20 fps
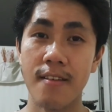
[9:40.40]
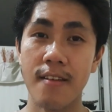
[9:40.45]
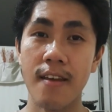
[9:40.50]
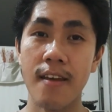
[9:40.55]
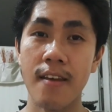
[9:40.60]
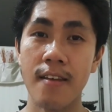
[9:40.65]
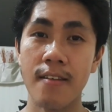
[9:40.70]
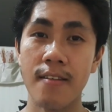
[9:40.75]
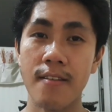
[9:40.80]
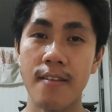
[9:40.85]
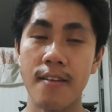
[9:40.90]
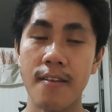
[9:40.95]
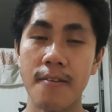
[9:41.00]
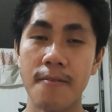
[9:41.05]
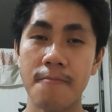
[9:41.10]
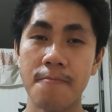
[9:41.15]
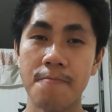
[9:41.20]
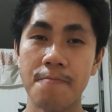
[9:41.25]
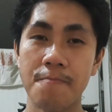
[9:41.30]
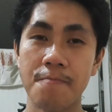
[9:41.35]
And
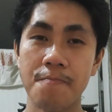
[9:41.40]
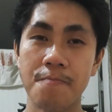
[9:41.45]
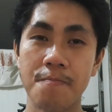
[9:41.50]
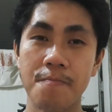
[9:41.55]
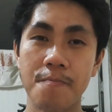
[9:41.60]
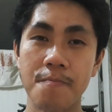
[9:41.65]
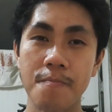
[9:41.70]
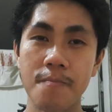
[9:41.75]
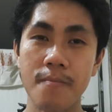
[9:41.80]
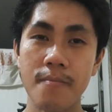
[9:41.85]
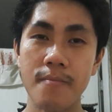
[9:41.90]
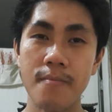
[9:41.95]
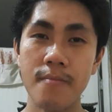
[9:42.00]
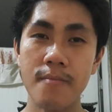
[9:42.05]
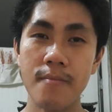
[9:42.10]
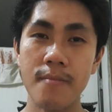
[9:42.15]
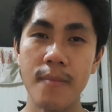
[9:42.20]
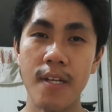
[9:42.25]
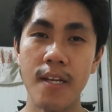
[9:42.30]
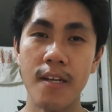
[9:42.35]

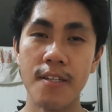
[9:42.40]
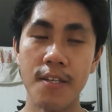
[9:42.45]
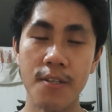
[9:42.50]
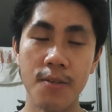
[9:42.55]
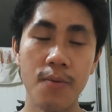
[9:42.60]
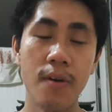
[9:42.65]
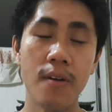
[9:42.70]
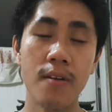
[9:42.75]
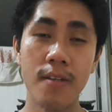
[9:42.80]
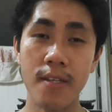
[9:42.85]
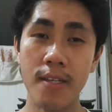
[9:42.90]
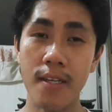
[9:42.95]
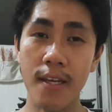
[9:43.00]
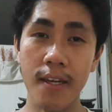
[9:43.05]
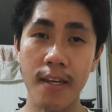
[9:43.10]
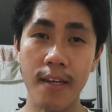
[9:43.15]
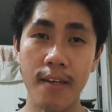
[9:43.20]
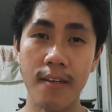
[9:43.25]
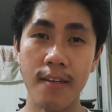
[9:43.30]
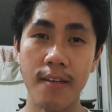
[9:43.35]
I just want to
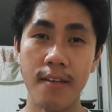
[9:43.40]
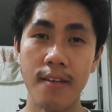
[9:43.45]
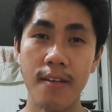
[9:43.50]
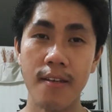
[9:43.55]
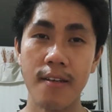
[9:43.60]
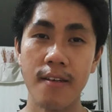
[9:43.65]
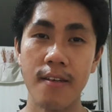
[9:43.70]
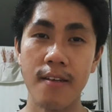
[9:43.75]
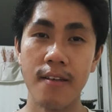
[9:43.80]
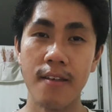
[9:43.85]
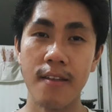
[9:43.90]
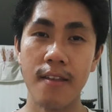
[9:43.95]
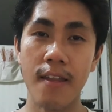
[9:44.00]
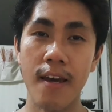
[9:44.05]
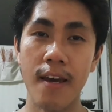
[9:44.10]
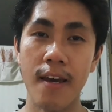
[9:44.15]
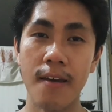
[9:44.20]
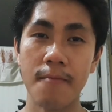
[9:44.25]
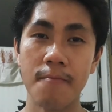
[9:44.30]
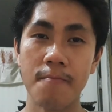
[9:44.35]
say
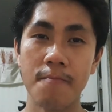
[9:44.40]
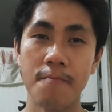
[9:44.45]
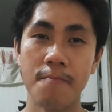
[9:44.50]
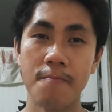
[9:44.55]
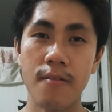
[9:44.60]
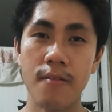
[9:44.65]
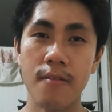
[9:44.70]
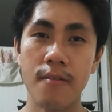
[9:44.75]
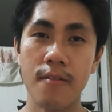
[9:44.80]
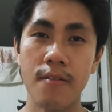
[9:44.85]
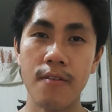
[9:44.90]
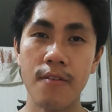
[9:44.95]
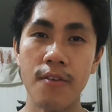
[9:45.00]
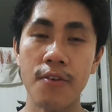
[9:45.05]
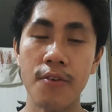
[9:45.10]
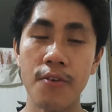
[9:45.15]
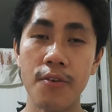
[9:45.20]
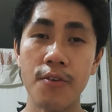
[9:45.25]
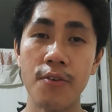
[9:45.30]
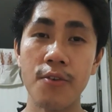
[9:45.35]
that
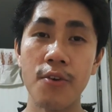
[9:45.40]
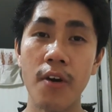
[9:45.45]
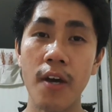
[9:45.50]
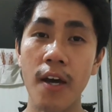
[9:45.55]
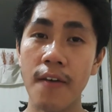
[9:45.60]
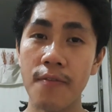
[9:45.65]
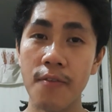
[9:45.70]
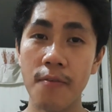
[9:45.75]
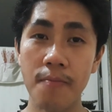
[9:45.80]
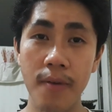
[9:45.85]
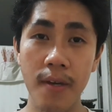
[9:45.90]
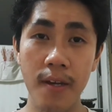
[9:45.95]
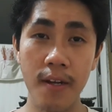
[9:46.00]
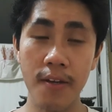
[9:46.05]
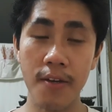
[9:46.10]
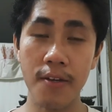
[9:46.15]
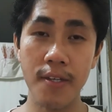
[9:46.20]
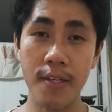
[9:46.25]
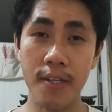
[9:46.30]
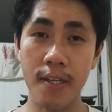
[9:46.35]
you you don't have to pity
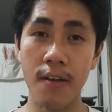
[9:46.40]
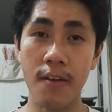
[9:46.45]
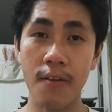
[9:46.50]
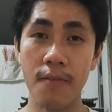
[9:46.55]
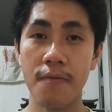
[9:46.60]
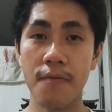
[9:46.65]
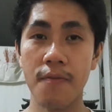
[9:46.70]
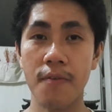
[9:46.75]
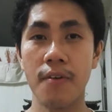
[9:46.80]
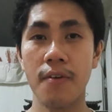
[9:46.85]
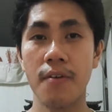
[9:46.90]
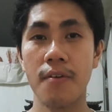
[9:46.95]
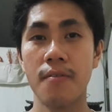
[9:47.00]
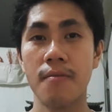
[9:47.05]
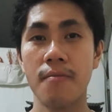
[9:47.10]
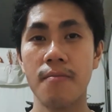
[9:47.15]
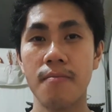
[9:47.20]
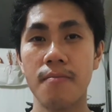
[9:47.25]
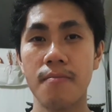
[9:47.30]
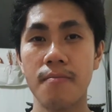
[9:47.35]
yourself for
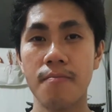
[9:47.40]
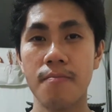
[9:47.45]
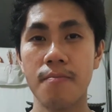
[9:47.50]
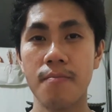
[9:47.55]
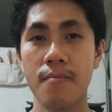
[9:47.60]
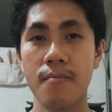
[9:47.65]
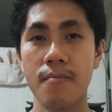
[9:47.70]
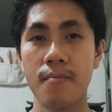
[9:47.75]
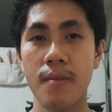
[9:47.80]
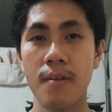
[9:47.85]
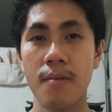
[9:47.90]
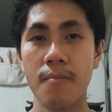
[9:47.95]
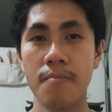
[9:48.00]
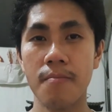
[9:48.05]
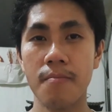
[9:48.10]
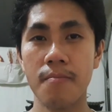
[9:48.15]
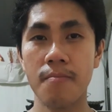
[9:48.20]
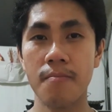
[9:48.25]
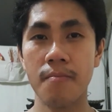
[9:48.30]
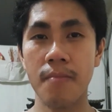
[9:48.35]

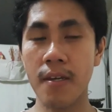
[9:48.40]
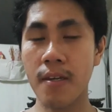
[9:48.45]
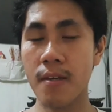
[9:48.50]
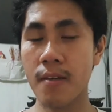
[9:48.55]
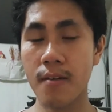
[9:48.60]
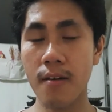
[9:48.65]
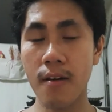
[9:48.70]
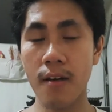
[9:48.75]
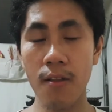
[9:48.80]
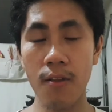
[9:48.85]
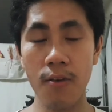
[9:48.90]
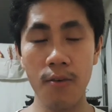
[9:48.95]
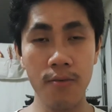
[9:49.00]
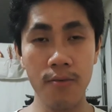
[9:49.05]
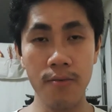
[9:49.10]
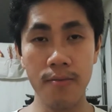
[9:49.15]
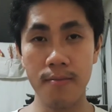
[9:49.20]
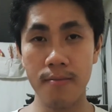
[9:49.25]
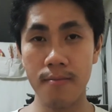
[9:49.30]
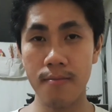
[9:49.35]
being
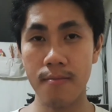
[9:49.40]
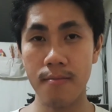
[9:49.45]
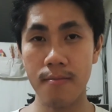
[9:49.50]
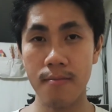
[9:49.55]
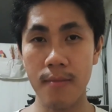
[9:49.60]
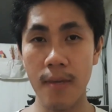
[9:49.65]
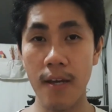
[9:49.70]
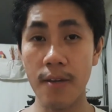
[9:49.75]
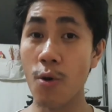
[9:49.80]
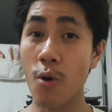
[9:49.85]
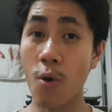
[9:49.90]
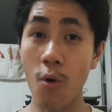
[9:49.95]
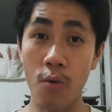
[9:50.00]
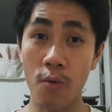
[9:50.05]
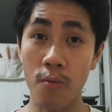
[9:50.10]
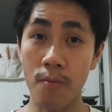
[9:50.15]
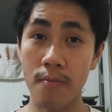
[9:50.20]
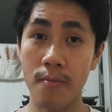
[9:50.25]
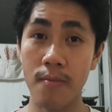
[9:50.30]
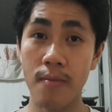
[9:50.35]
alone at
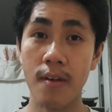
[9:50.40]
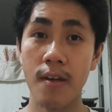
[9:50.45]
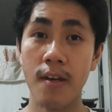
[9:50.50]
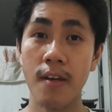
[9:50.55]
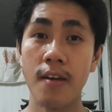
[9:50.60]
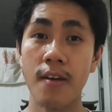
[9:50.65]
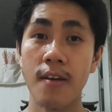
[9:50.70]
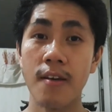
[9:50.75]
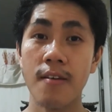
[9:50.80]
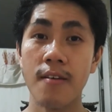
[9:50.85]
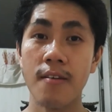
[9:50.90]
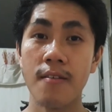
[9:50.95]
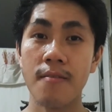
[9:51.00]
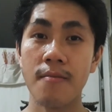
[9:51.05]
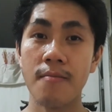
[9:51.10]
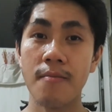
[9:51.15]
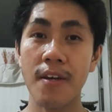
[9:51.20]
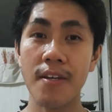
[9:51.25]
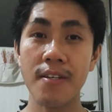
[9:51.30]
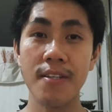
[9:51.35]
home
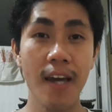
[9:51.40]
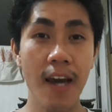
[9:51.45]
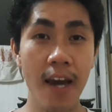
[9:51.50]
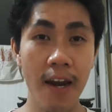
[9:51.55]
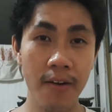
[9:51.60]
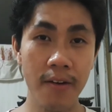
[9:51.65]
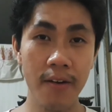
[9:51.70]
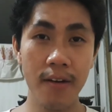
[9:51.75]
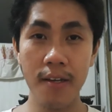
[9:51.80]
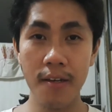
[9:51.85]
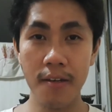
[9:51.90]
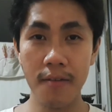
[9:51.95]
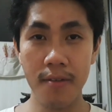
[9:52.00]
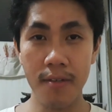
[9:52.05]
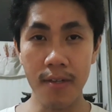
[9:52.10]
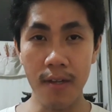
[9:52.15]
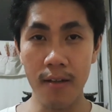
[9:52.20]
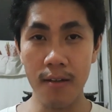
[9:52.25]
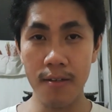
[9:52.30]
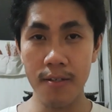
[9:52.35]
because the irony of
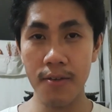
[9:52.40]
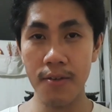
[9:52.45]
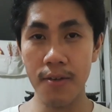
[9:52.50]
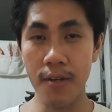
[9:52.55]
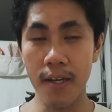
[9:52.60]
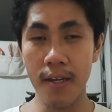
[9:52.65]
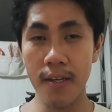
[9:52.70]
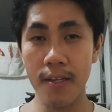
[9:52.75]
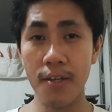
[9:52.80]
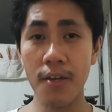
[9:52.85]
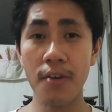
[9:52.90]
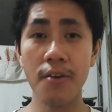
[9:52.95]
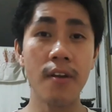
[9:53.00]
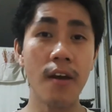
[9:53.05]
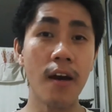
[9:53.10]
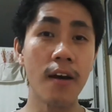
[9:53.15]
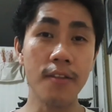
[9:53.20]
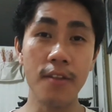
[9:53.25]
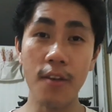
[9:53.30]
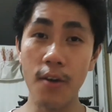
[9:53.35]
solitude is you're
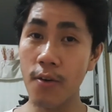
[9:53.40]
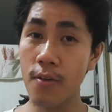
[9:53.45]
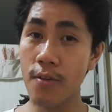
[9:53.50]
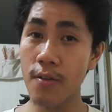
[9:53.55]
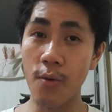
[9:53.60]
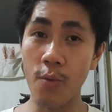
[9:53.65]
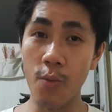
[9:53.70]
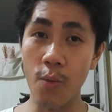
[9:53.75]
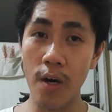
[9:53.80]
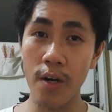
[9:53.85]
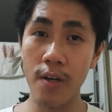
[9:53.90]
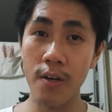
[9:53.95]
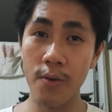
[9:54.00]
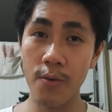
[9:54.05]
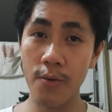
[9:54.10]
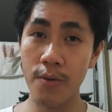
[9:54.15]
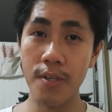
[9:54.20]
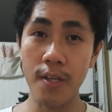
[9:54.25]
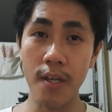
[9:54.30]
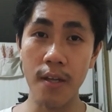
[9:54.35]
not the only one
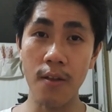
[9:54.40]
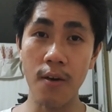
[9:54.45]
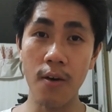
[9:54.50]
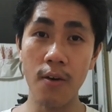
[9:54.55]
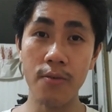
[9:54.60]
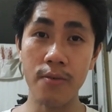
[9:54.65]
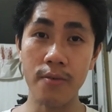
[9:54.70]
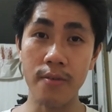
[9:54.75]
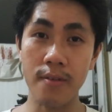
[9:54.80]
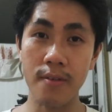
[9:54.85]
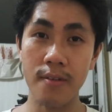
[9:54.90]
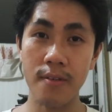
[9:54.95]
who's alone.